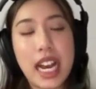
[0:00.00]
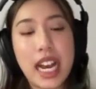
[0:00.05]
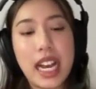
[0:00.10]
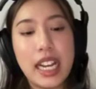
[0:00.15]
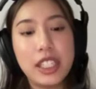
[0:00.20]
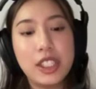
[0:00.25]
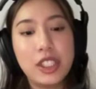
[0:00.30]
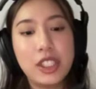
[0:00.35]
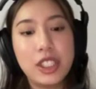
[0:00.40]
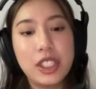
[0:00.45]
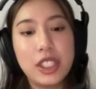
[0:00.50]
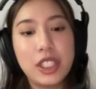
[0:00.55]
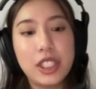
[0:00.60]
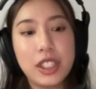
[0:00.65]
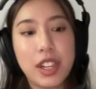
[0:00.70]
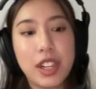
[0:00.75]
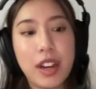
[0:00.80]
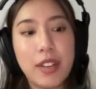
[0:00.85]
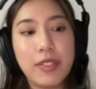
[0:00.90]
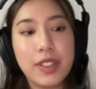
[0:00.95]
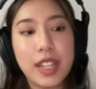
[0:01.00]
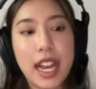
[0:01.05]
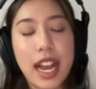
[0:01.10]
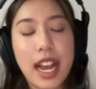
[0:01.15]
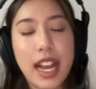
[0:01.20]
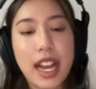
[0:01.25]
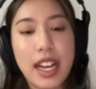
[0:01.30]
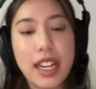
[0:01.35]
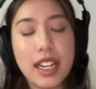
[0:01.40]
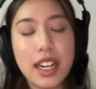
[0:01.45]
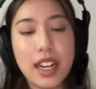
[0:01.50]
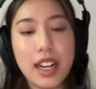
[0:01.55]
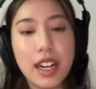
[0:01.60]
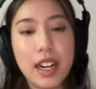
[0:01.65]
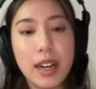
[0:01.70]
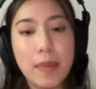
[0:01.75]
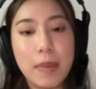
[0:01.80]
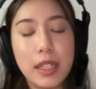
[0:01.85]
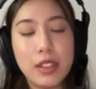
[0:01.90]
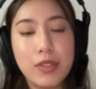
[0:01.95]
I just love that
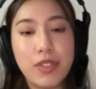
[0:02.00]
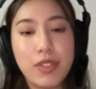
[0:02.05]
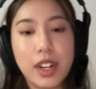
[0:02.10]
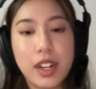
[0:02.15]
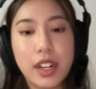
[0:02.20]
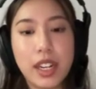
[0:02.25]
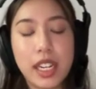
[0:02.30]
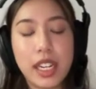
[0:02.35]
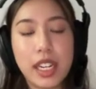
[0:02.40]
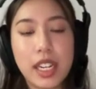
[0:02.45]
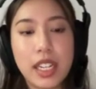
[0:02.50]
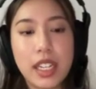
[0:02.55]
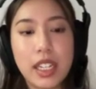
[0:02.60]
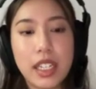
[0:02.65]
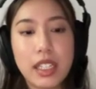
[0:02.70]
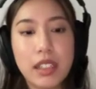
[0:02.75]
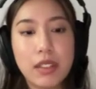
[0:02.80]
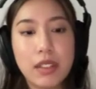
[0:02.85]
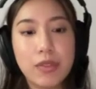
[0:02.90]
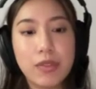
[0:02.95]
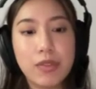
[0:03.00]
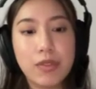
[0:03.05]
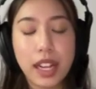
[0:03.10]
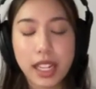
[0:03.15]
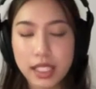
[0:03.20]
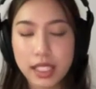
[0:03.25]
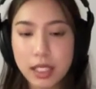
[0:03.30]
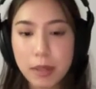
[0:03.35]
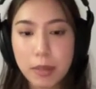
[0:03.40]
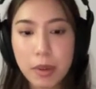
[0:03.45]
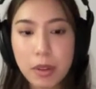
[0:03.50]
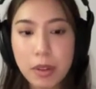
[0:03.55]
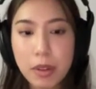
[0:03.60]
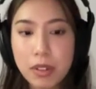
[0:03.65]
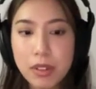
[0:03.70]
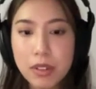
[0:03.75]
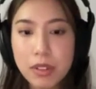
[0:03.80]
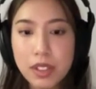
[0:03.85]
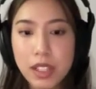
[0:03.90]
it's very flexible,